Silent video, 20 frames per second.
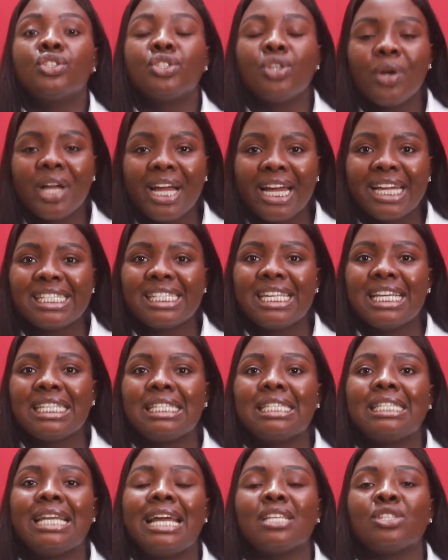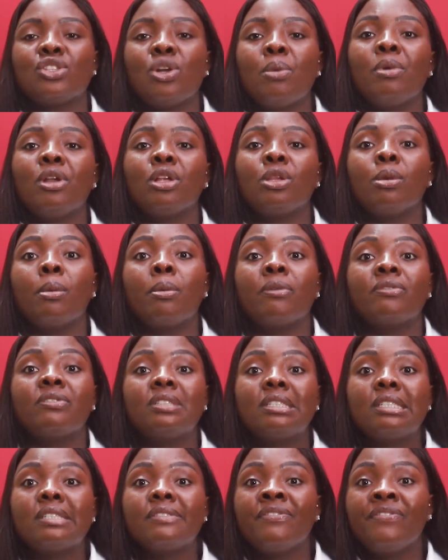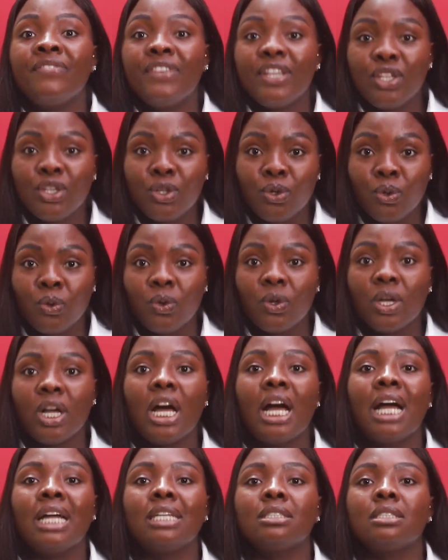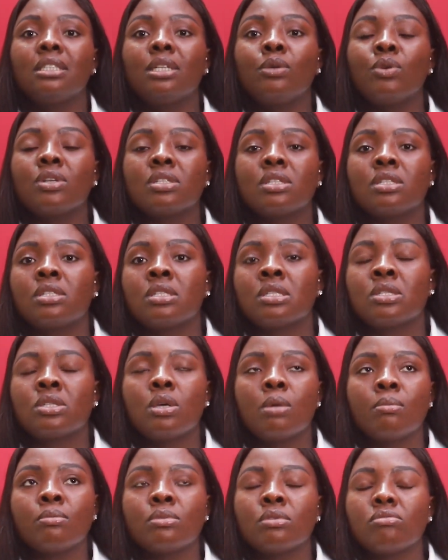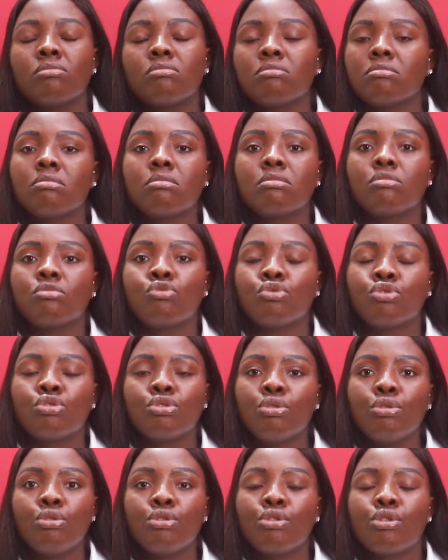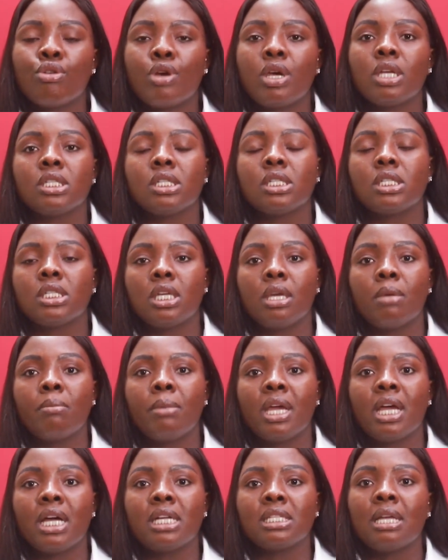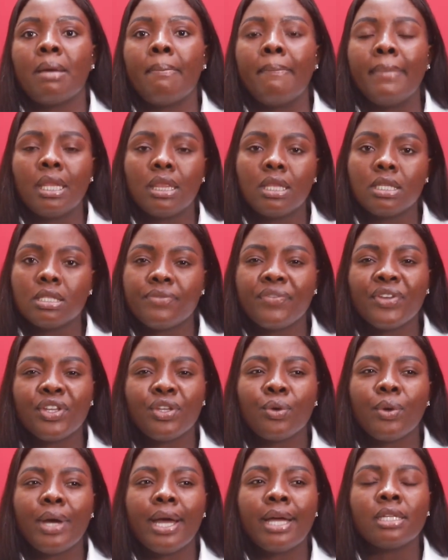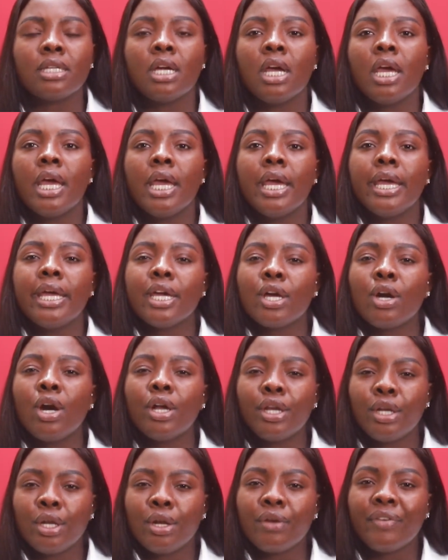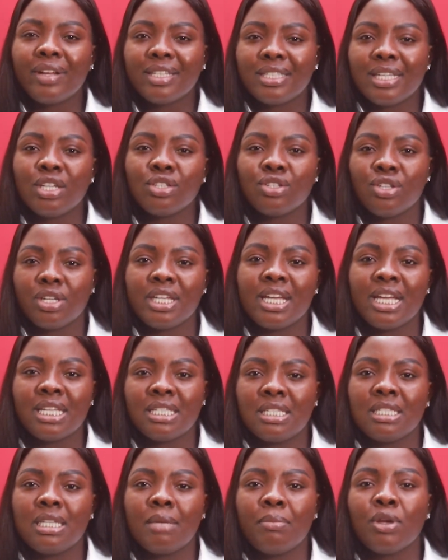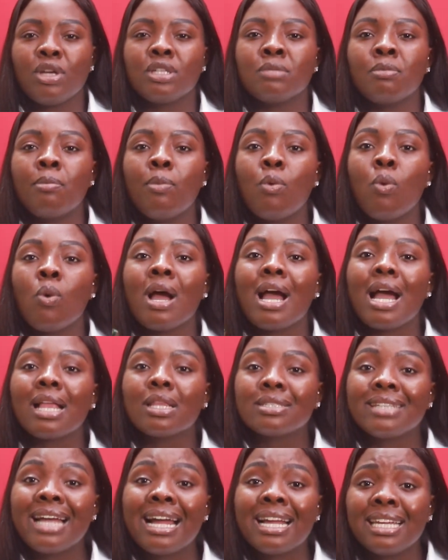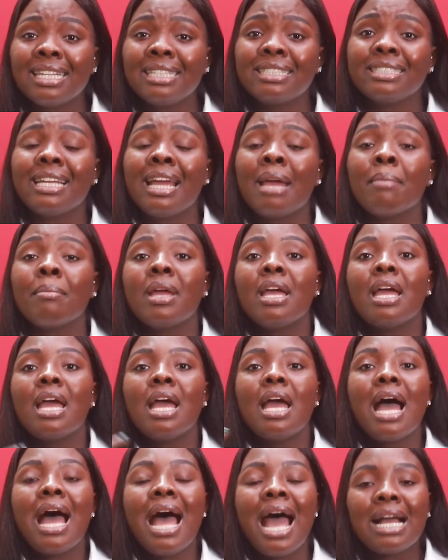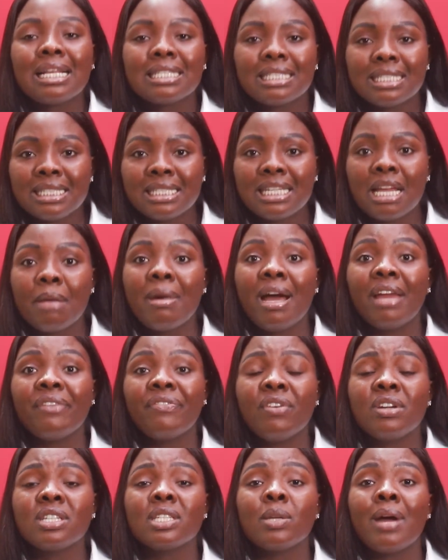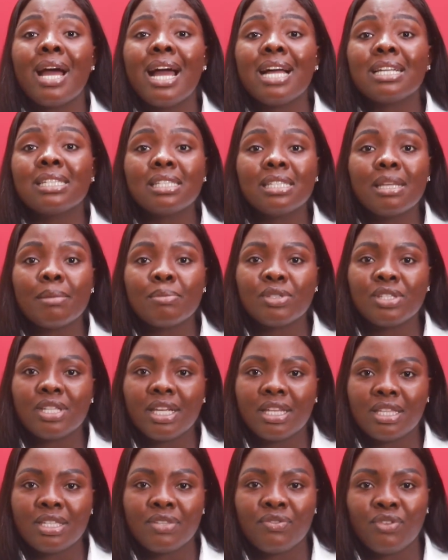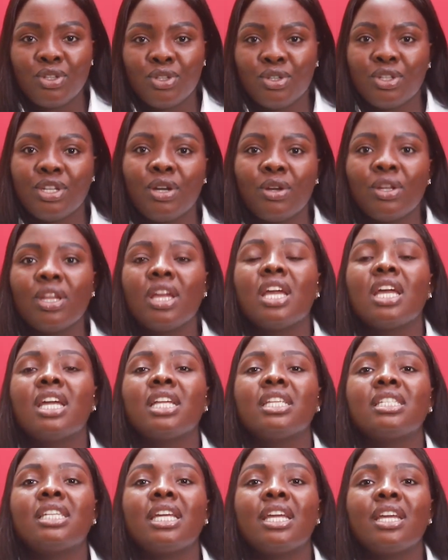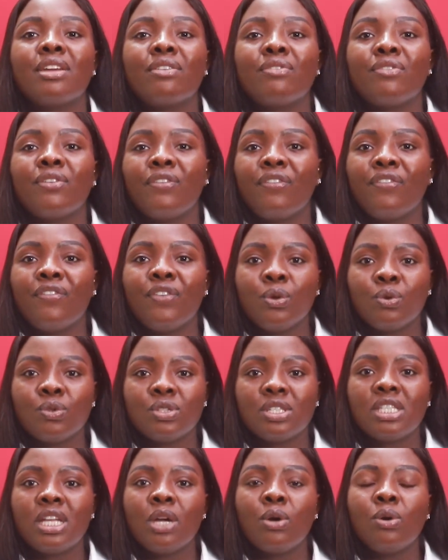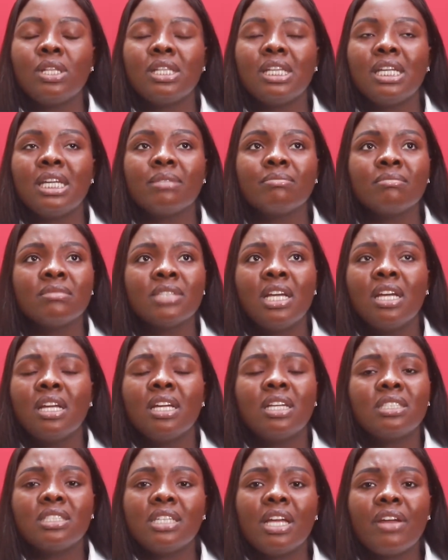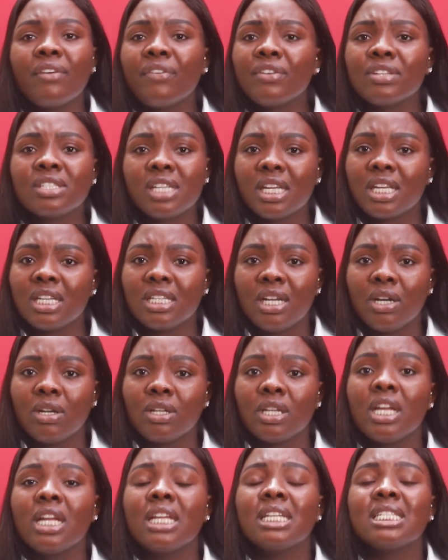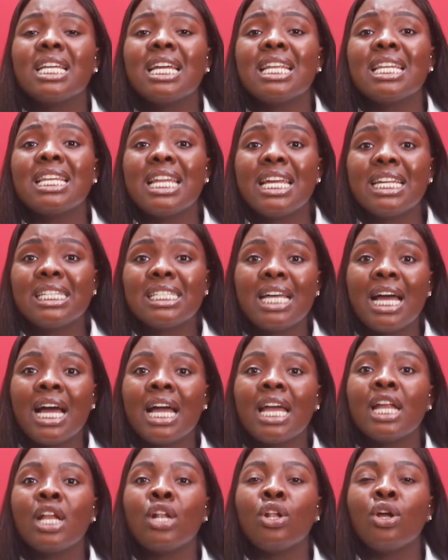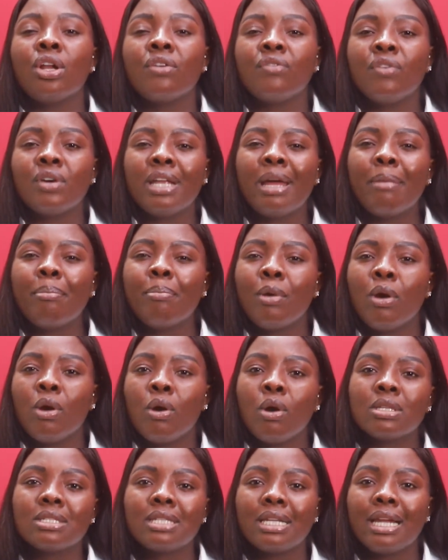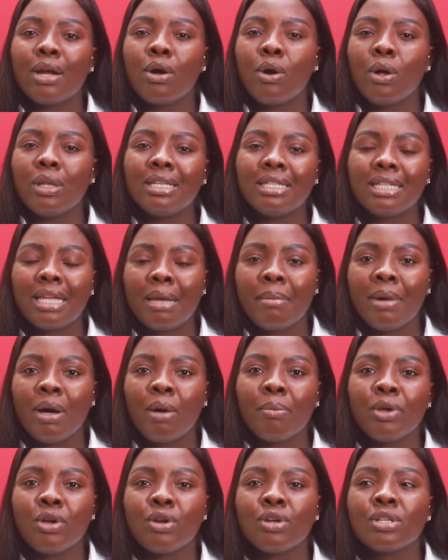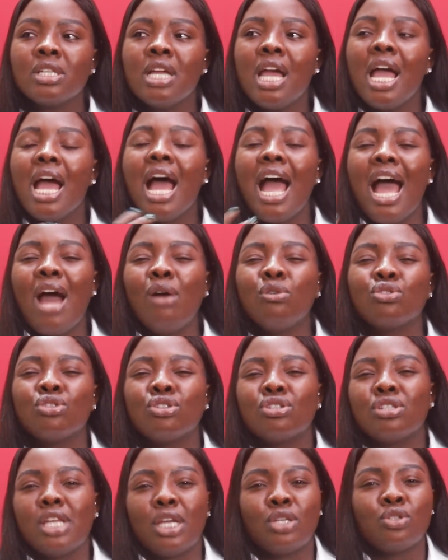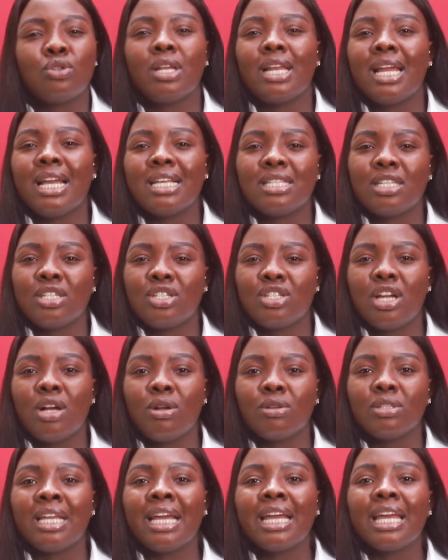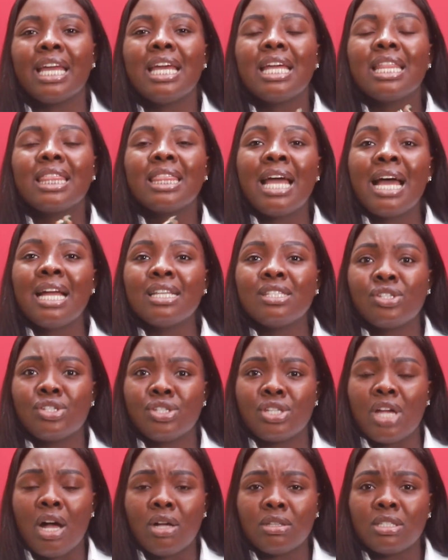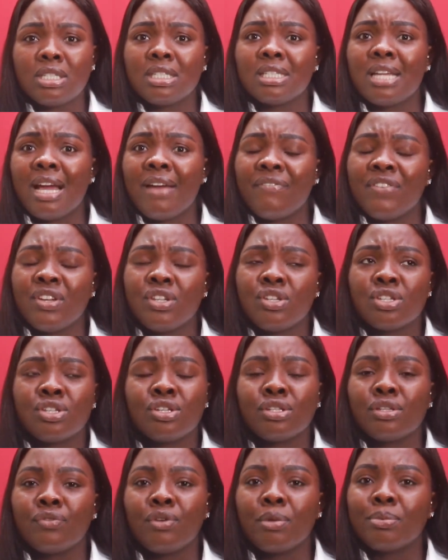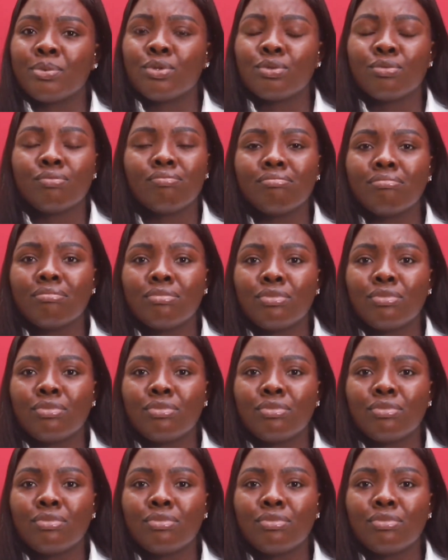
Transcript: So, guys, yesterday I saw one of this video, and it was some two crazy skitmakers that made this video, and it caught a lot of attention yesterday because people were tagging them, asking them, as far as they were asking them to take this video down, they refused. They refused to take it down. Then later, a lot of other blogs started calling them out because how do you sexualize a child? Like, that child in that video is not even up to